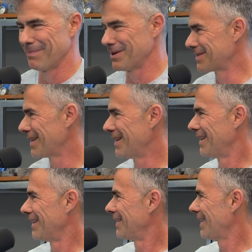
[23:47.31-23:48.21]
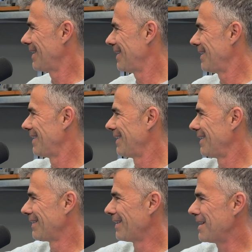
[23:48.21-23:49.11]
There's
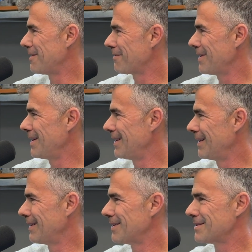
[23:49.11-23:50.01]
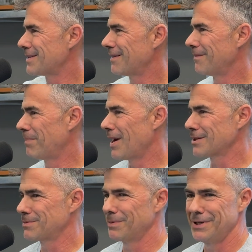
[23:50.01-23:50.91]
light green. There's a
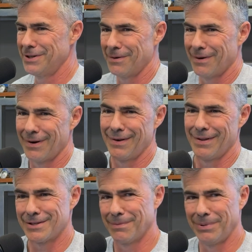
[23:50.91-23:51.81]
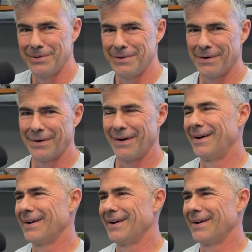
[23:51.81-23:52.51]
boxwood door. There's a blue door.